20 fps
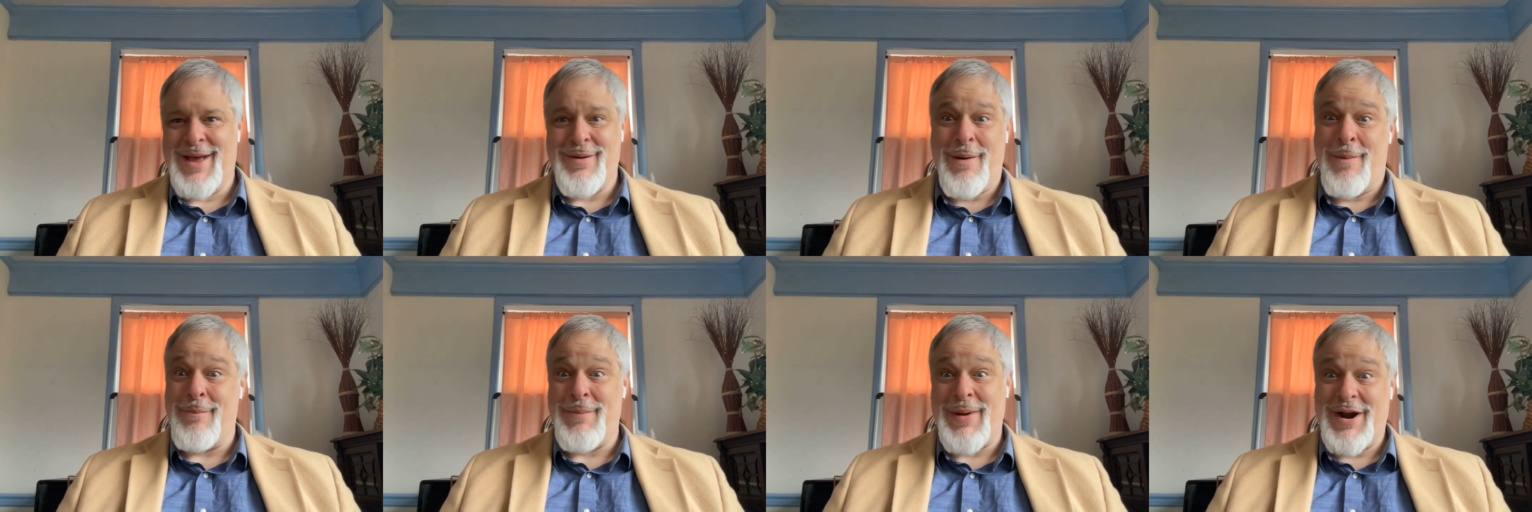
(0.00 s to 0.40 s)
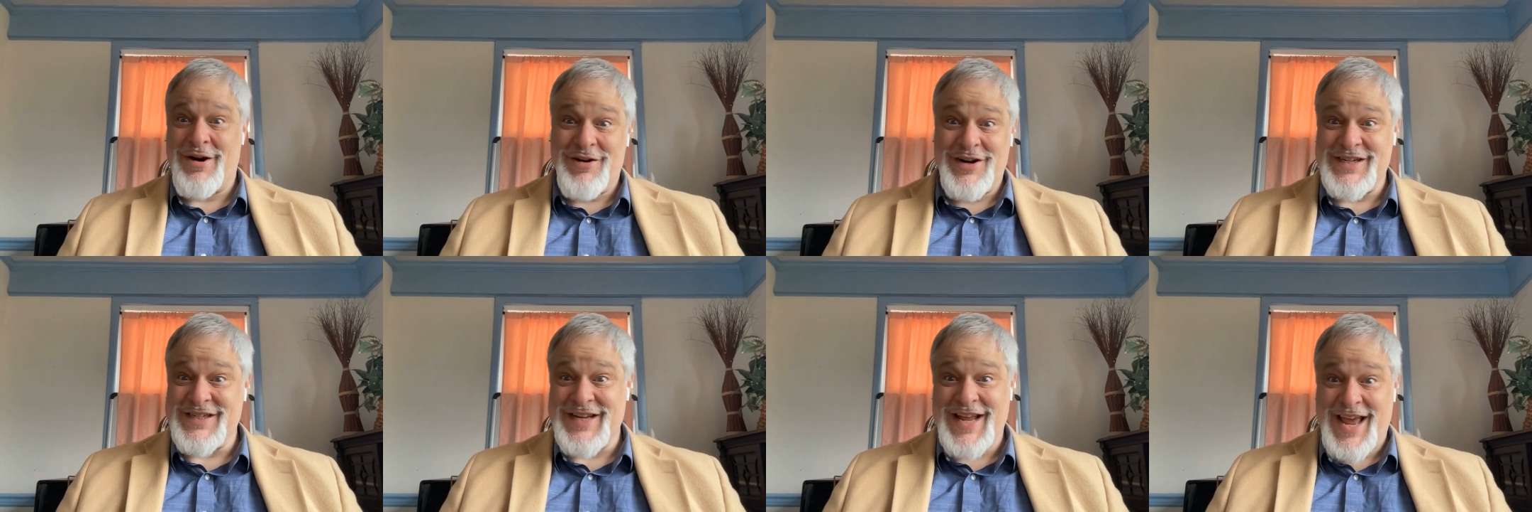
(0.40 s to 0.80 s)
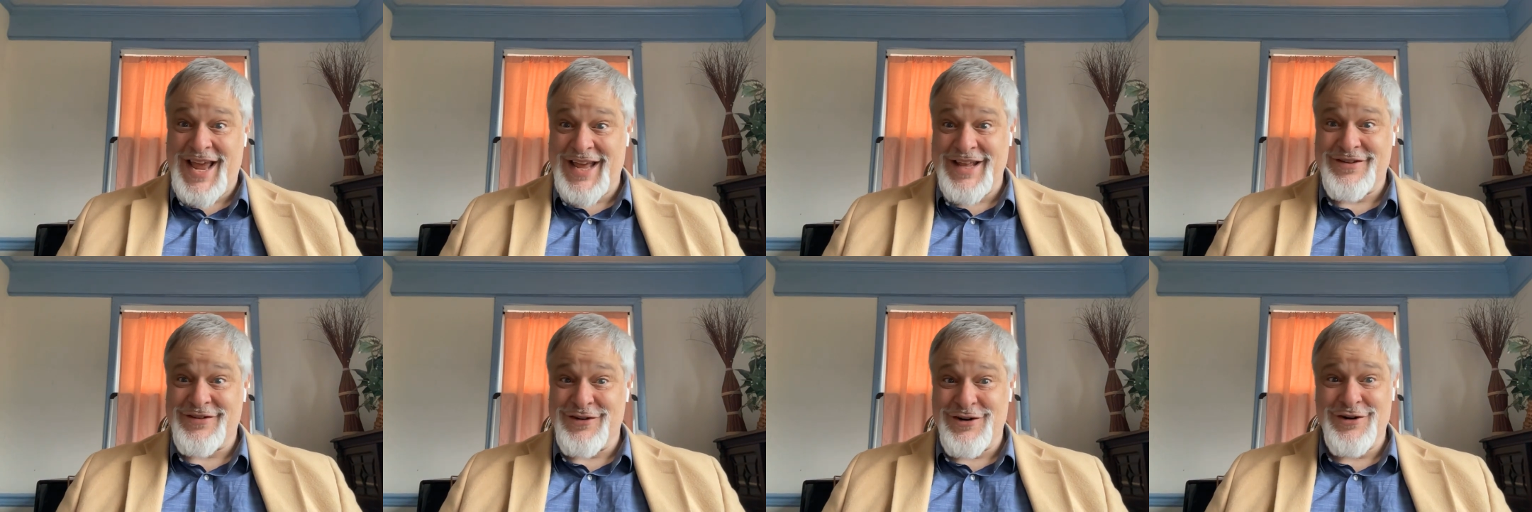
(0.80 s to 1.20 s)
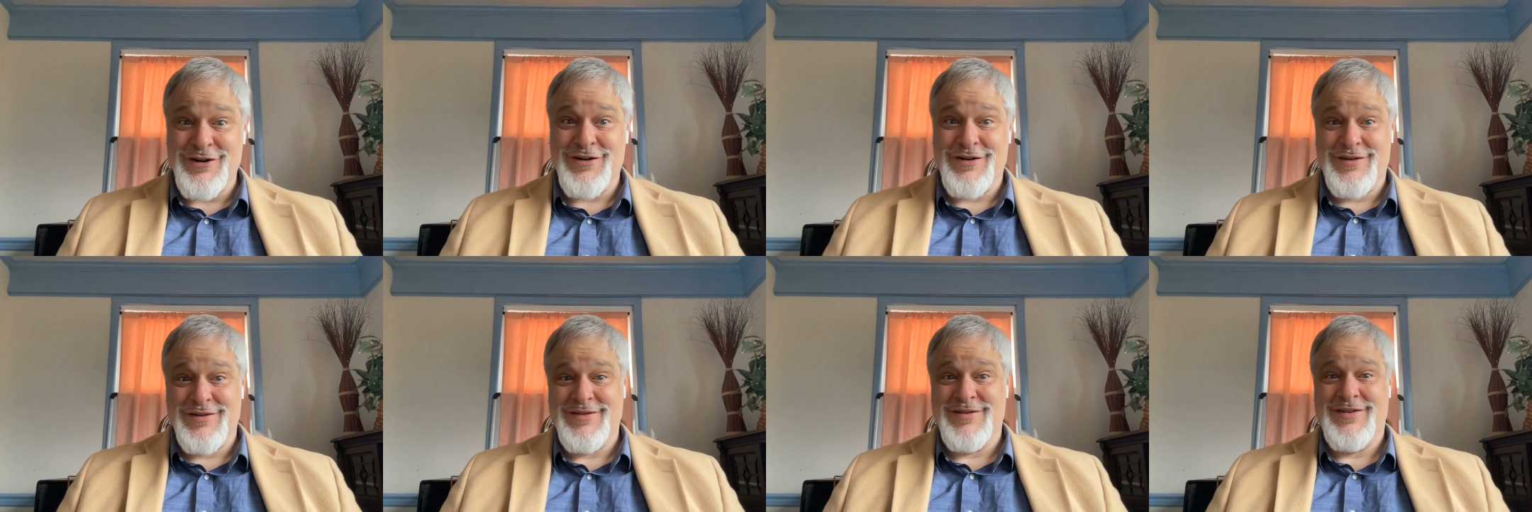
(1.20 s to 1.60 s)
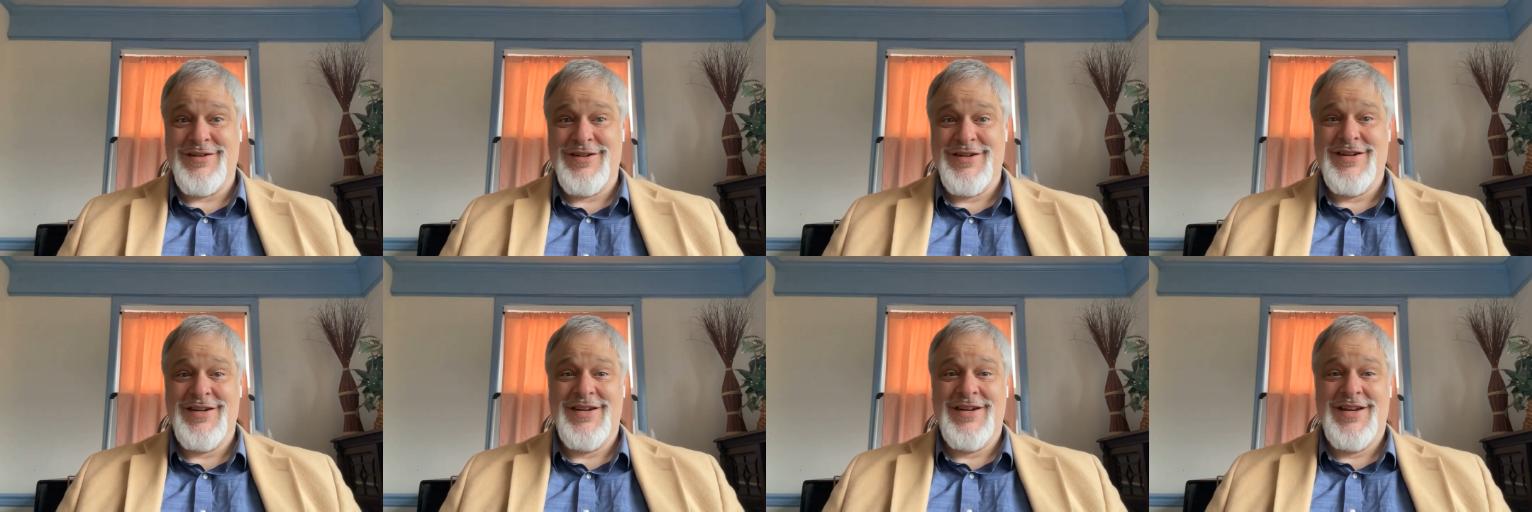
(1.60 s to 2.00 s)
I'm embarrassed to answer.
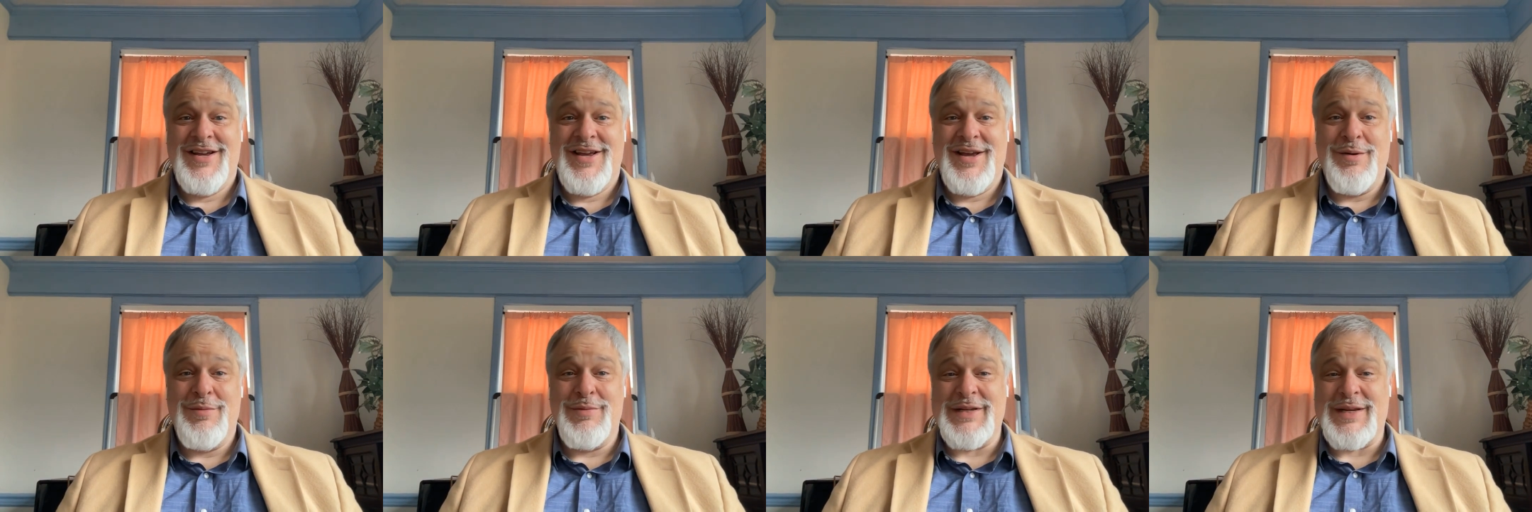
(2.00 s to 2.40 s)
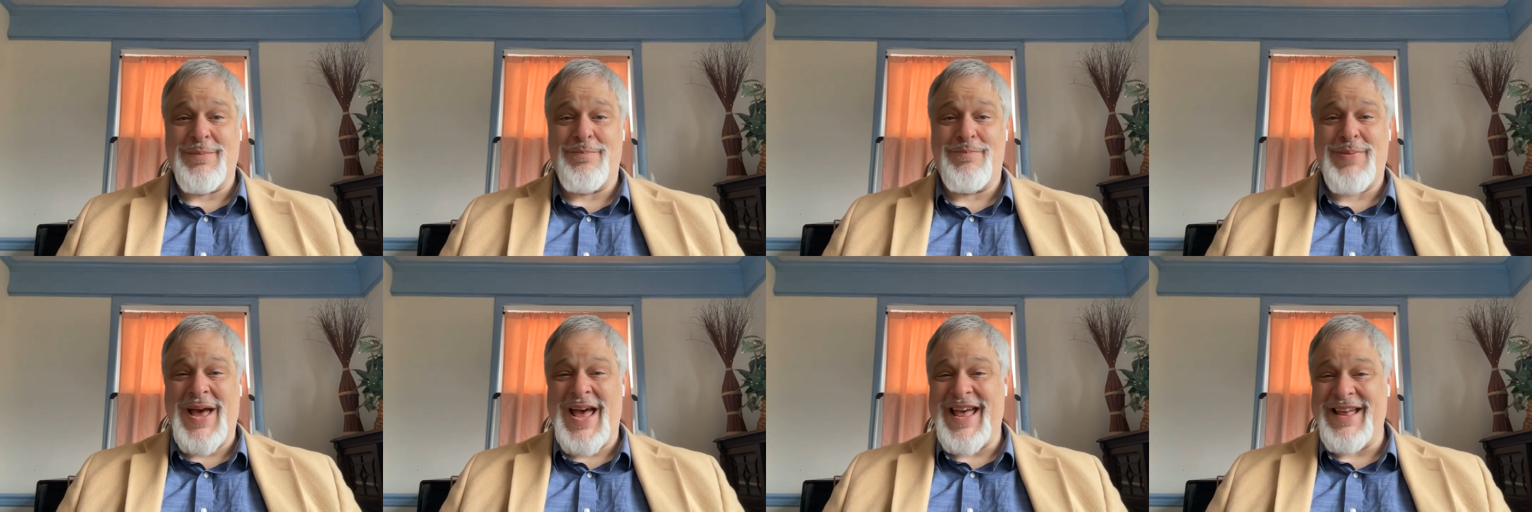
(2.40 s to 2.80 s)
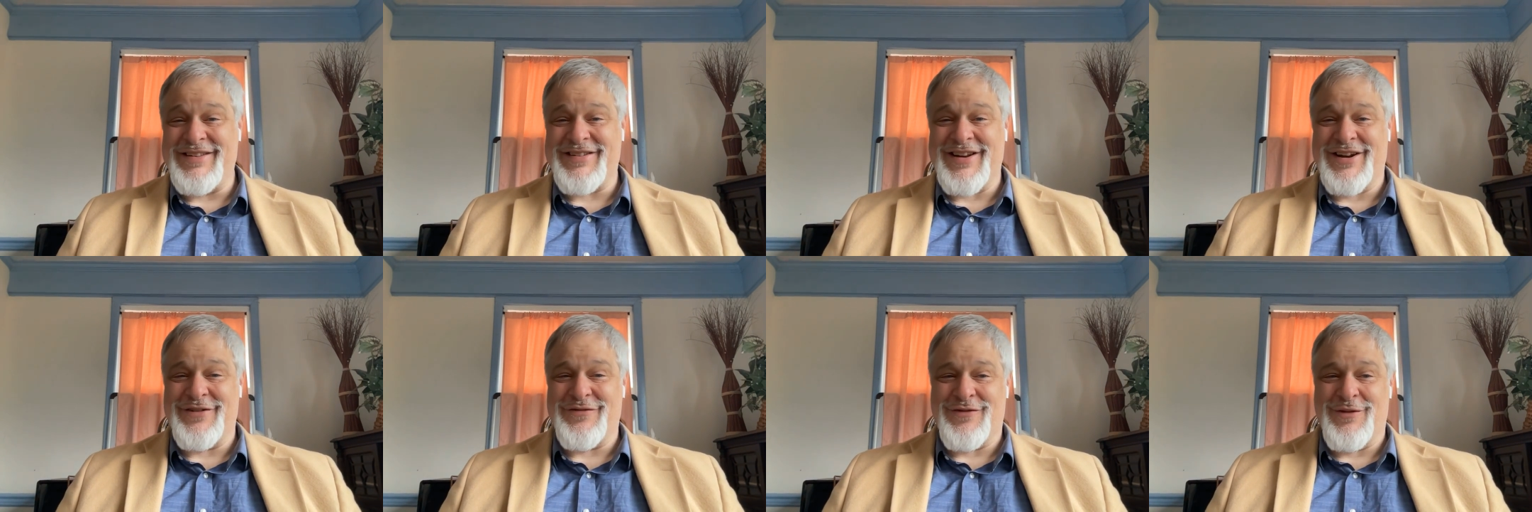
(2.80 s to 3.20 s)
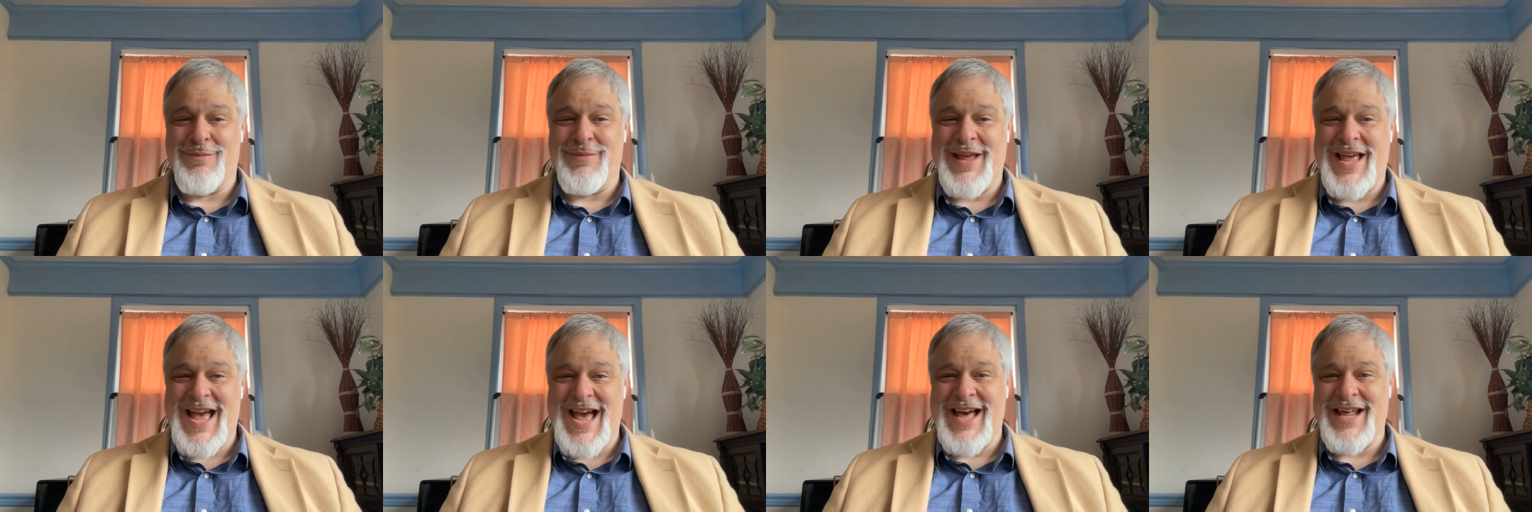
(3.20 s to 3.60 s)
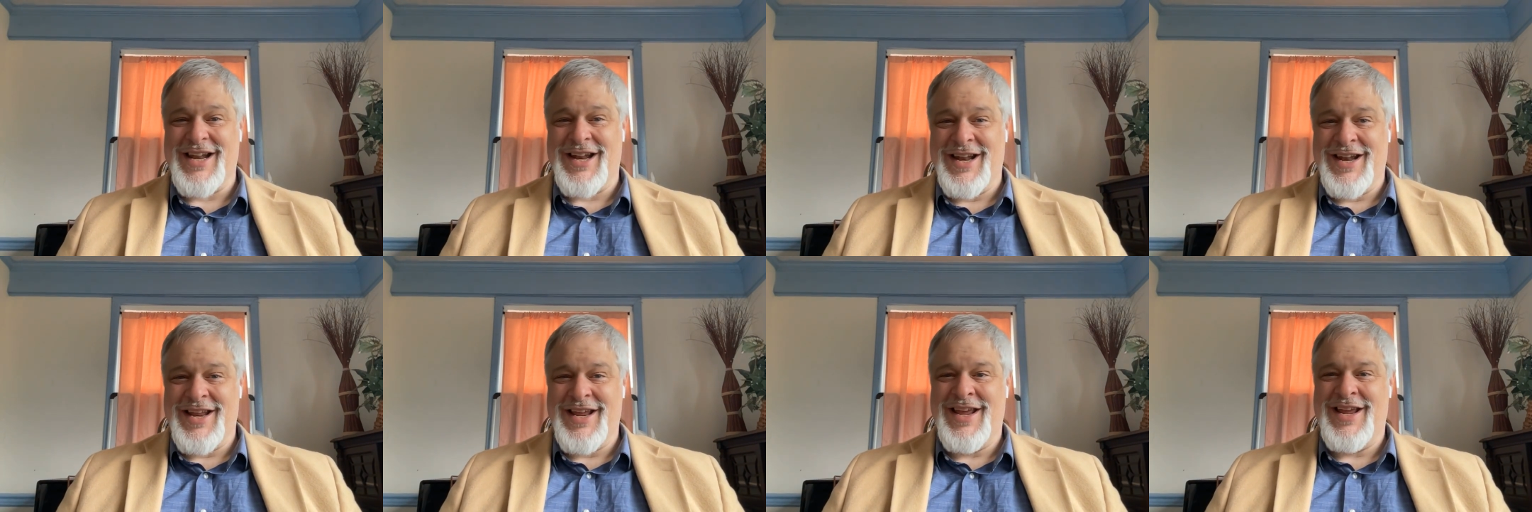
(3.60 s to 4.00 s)
It was a peasant from
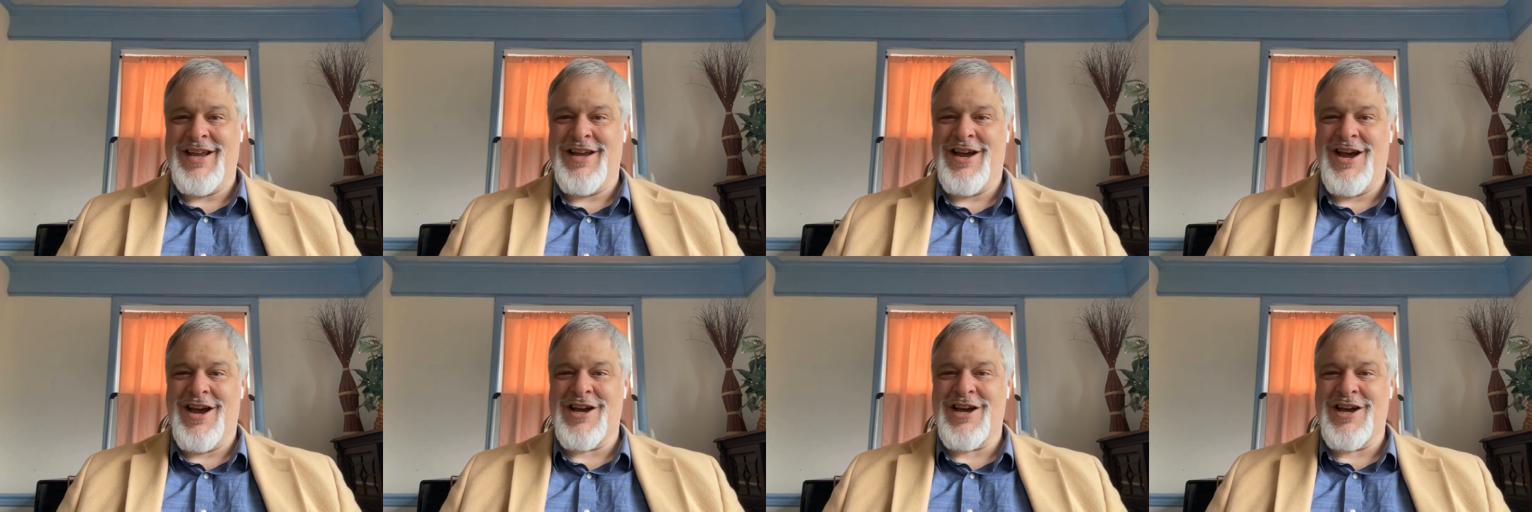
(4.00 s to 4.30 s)
Galilee,